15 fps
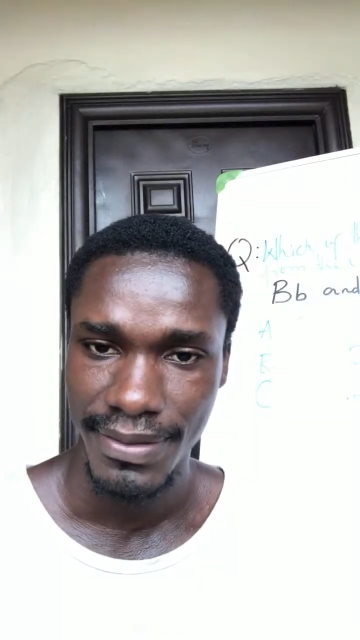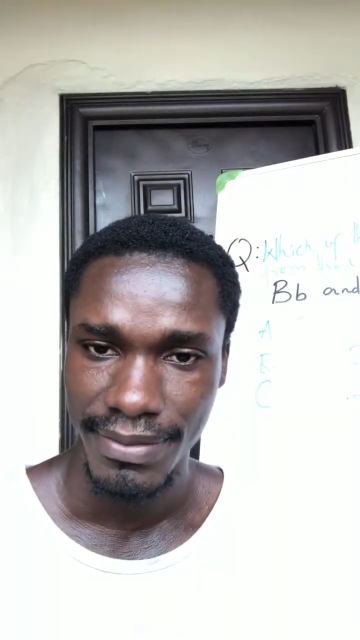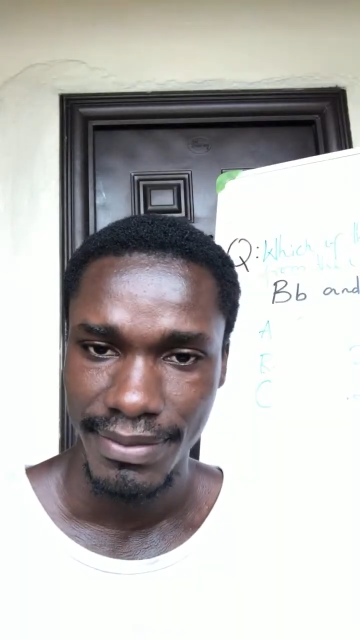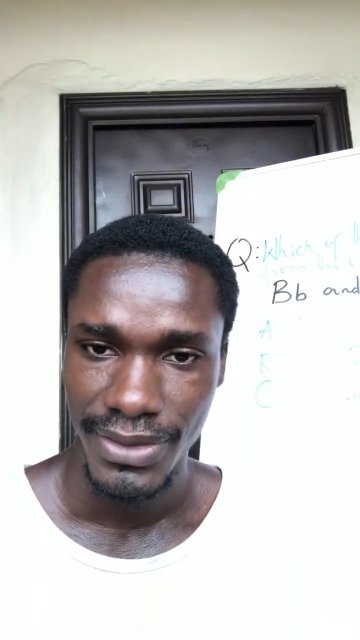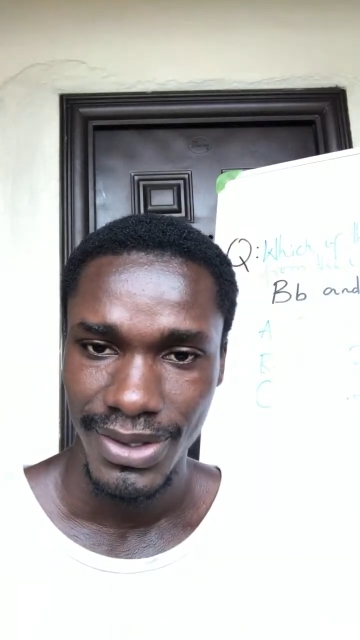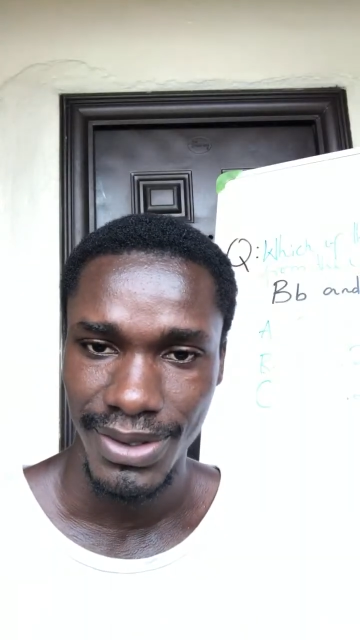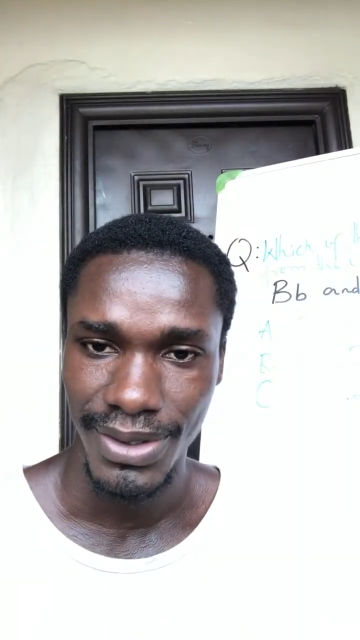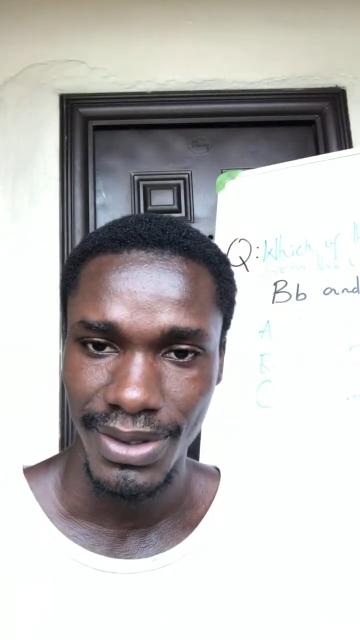
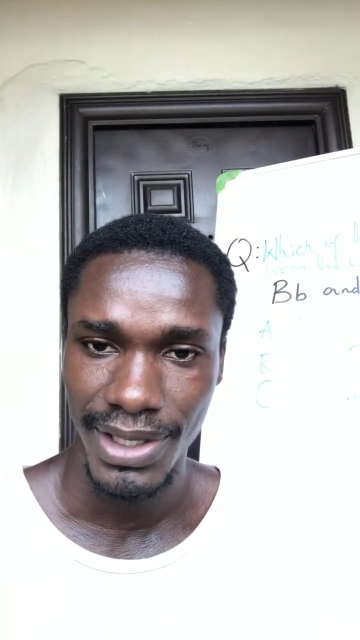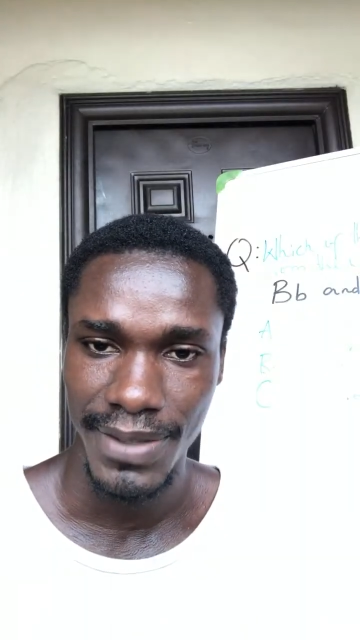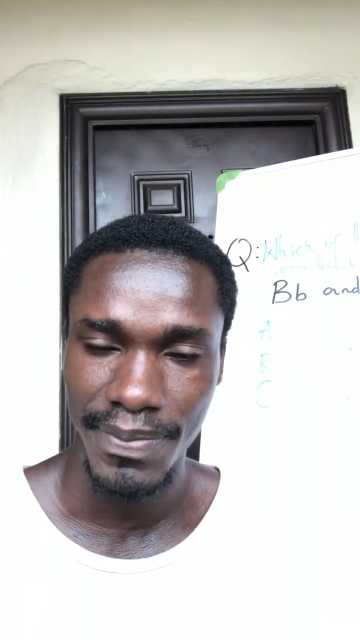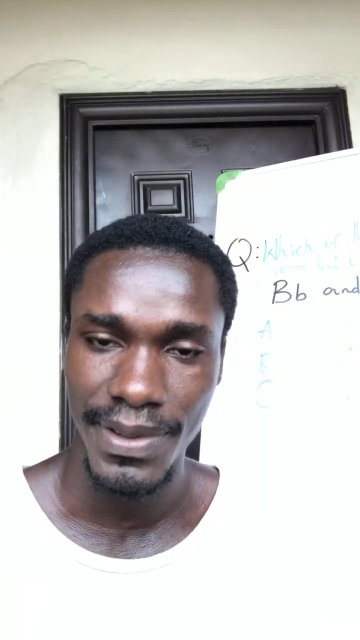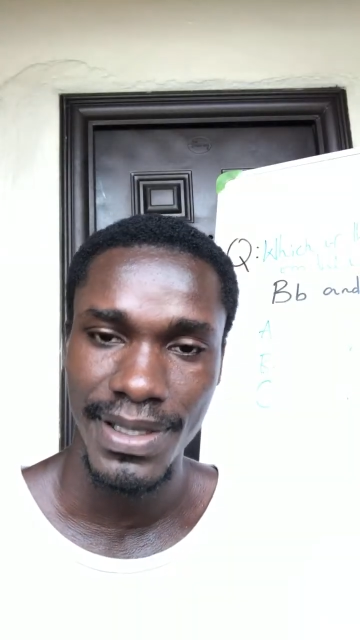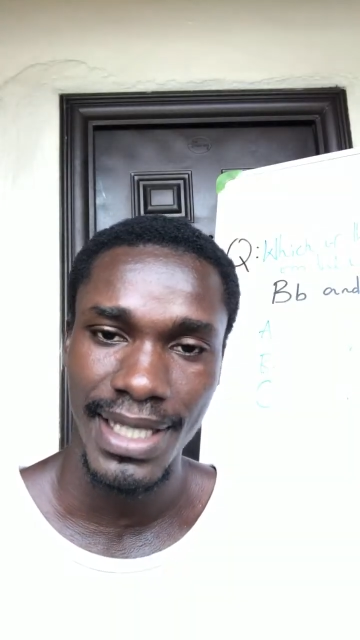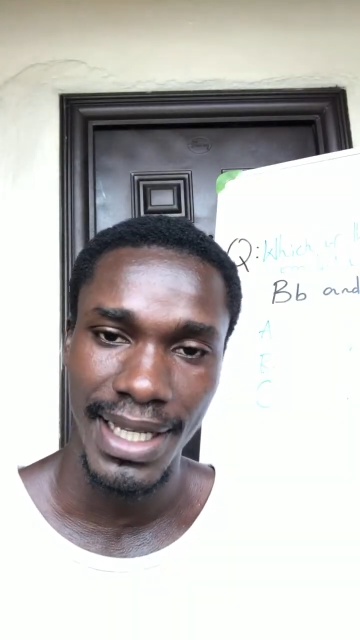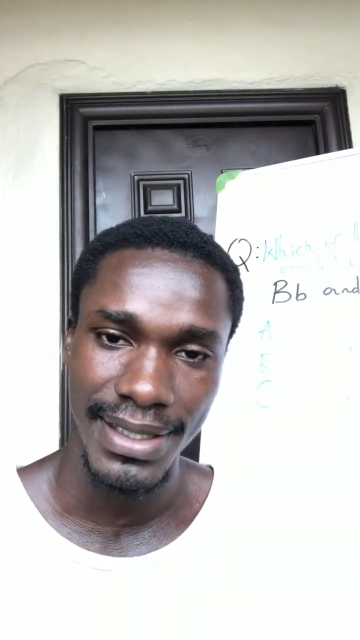So
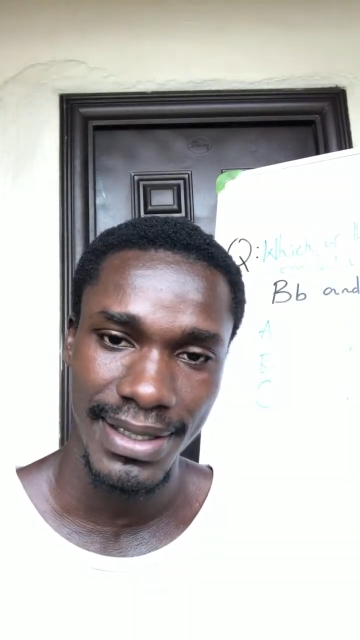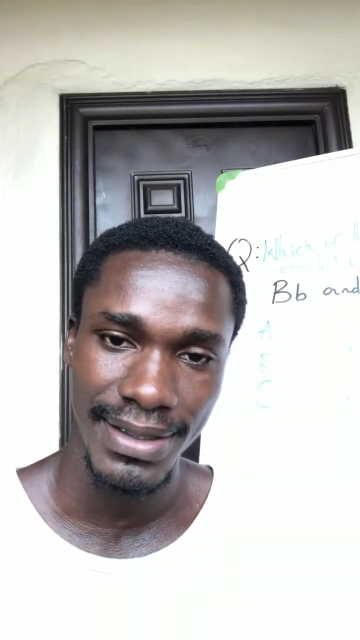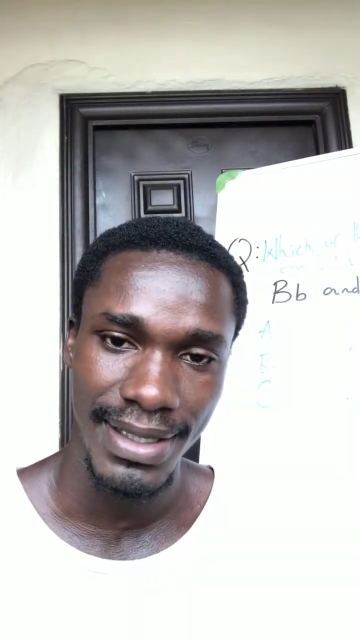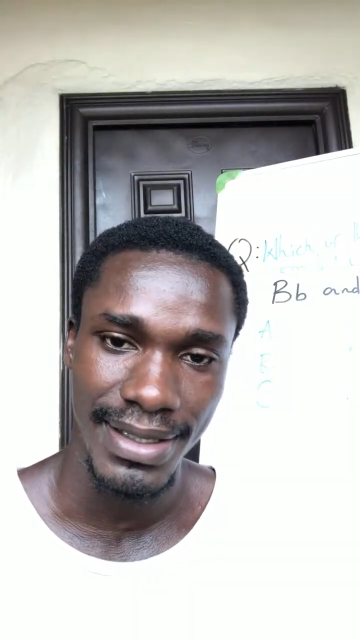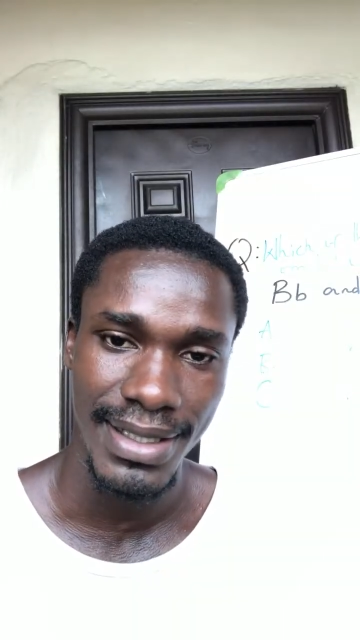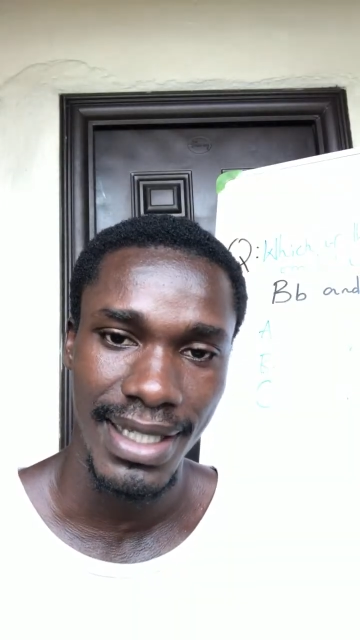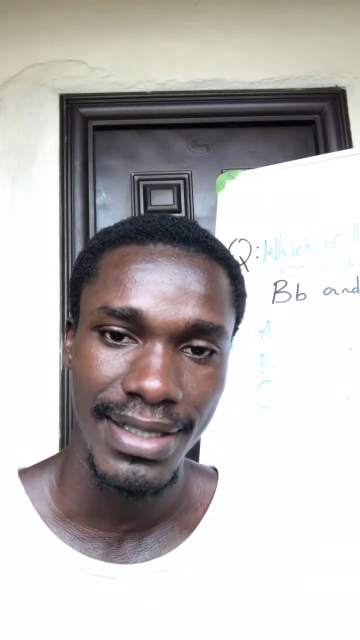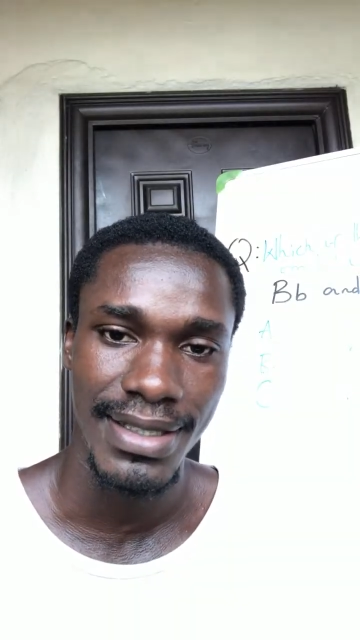lipids are
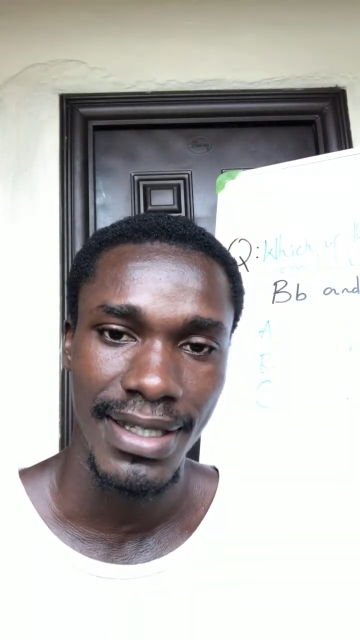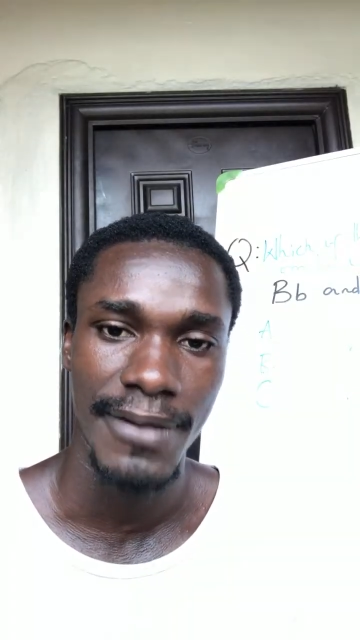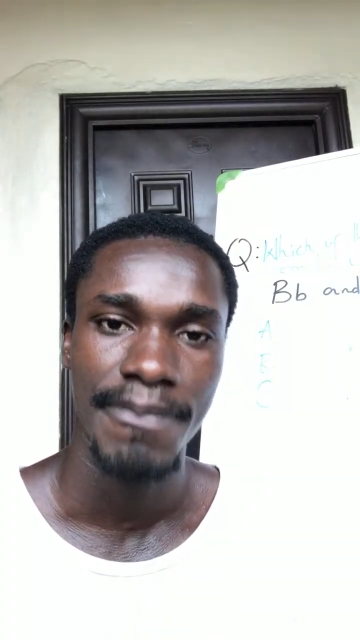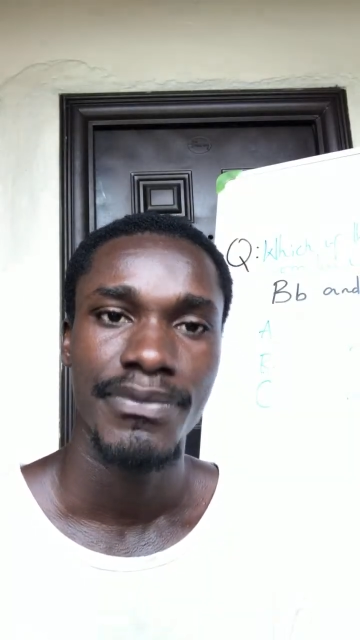synthesized there.